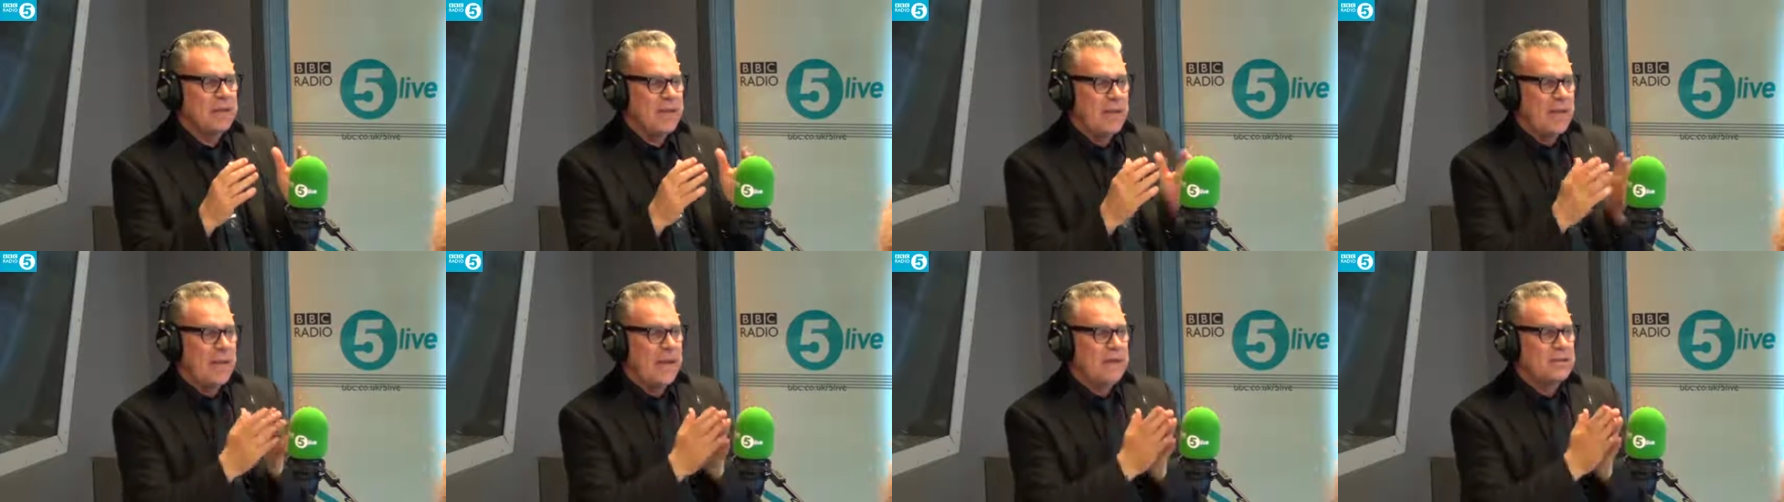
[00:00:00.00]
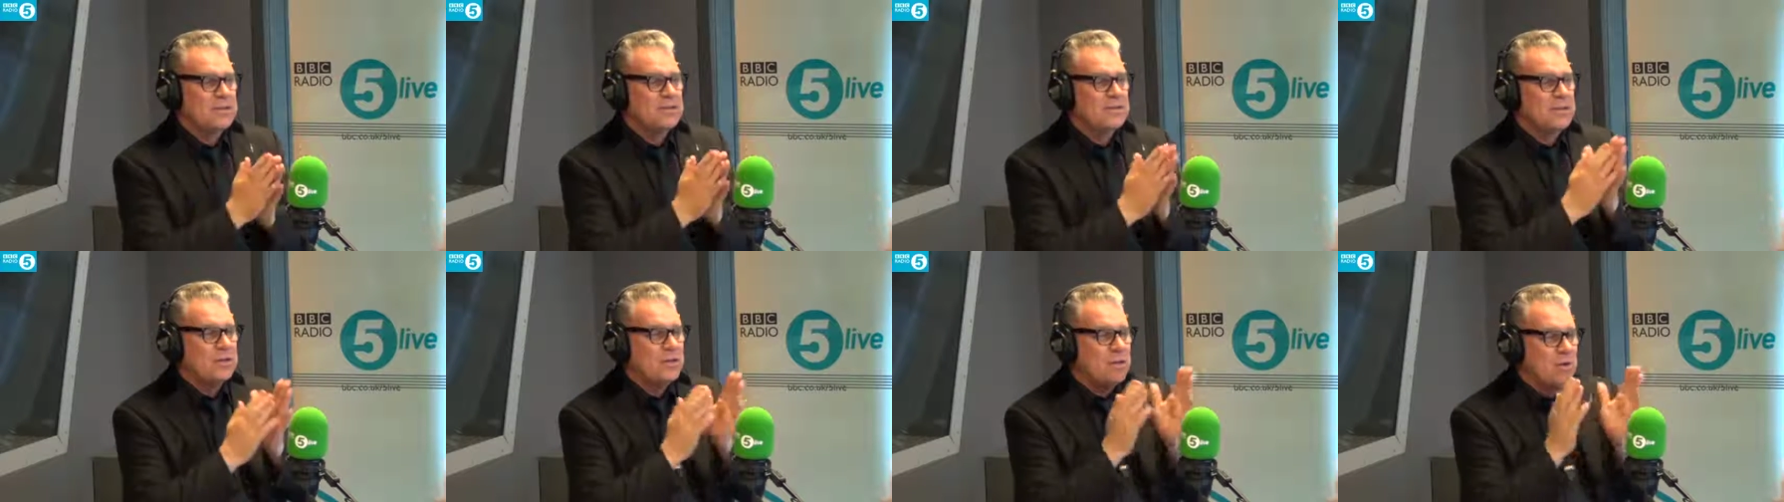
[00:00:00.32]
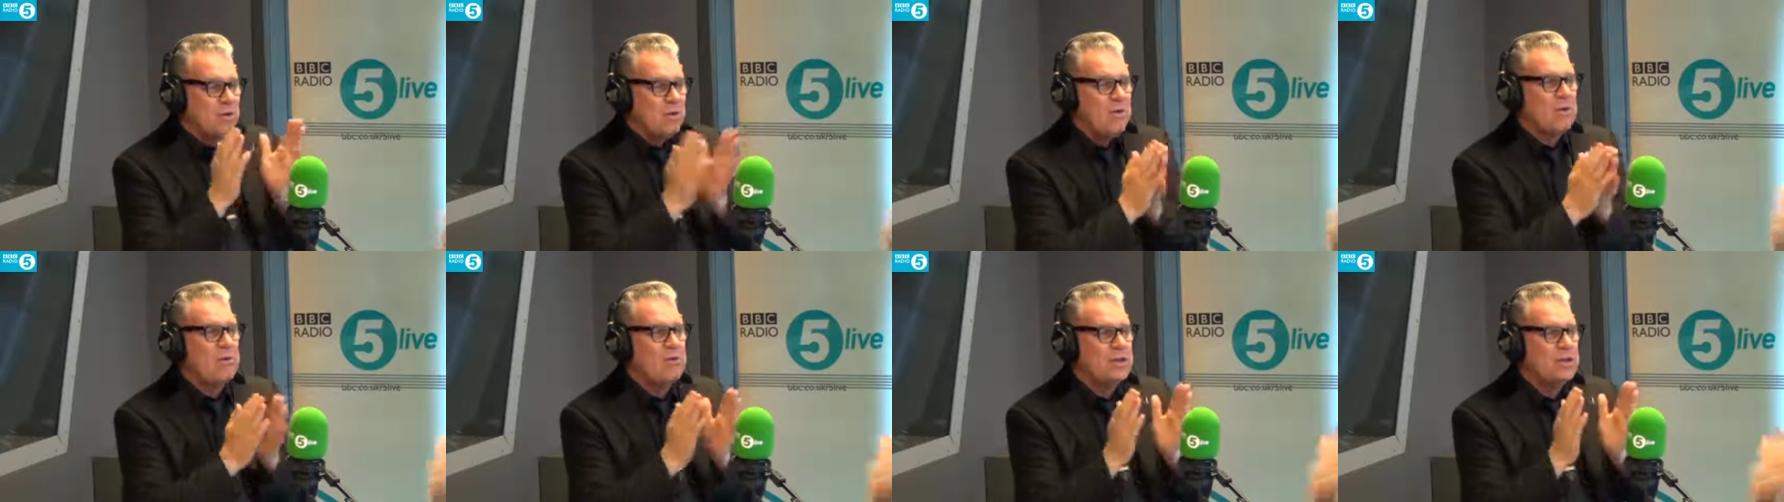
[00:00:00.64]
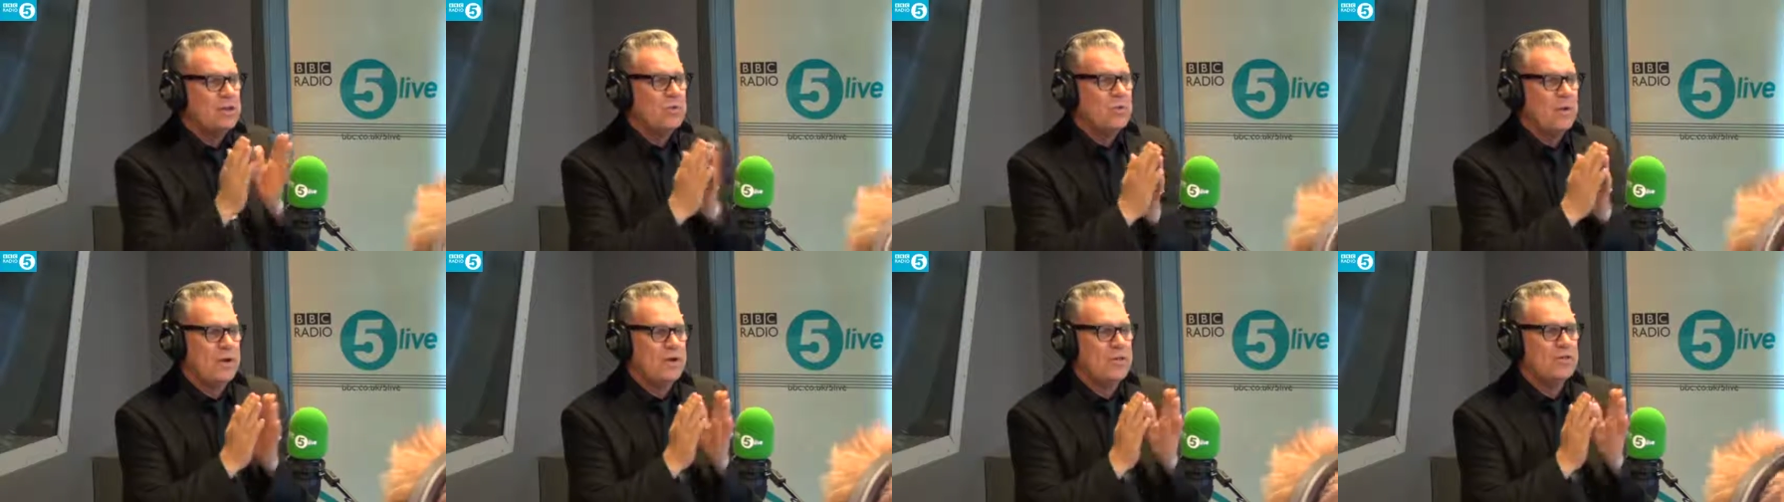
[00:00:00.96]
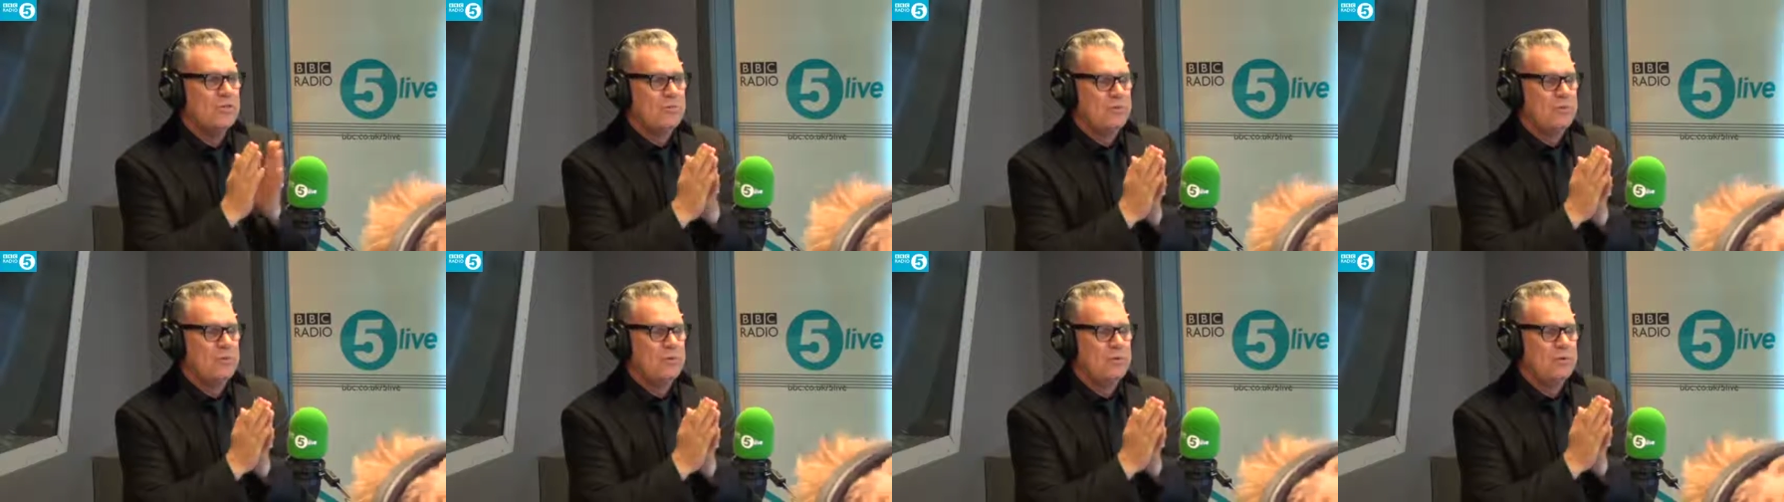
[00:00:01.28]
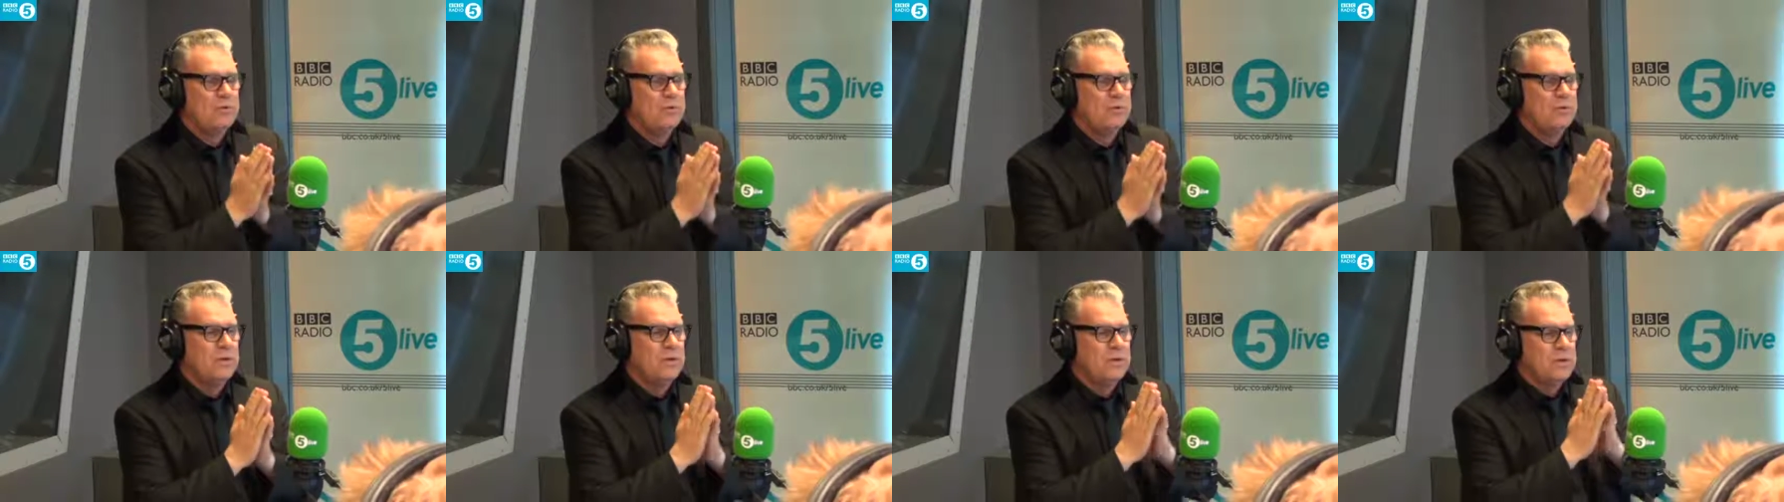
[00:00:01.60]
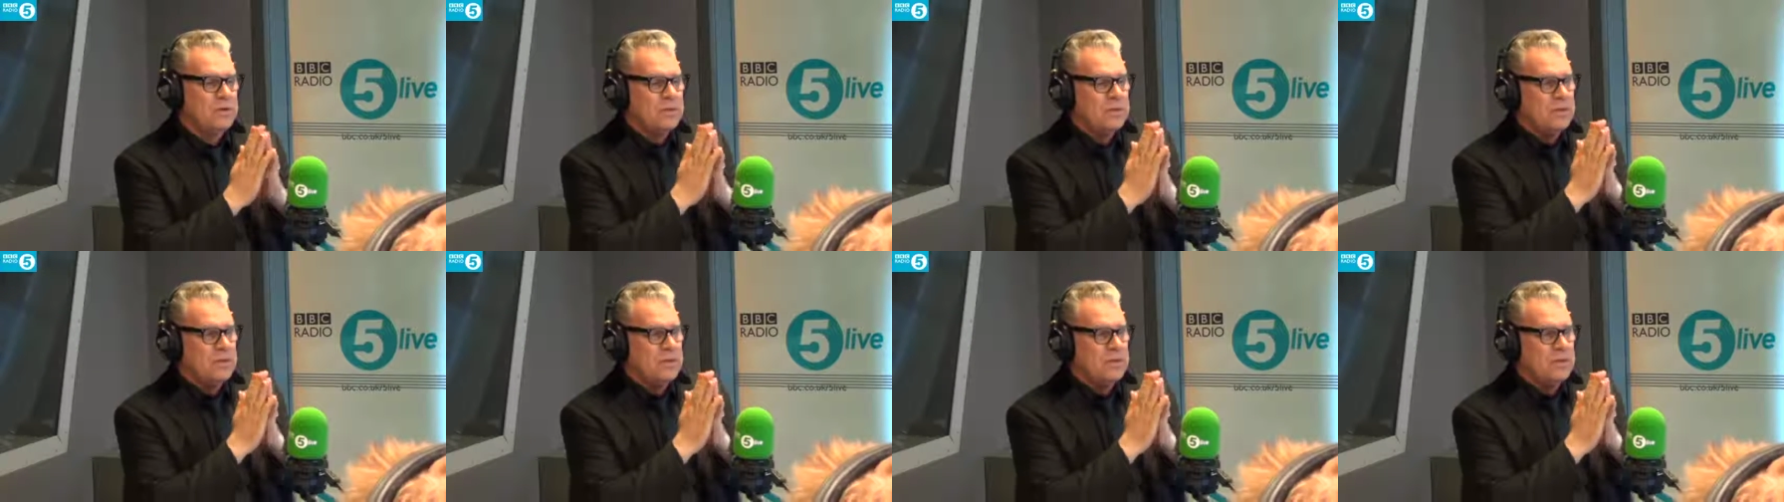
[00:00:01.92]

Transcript: act that all the way through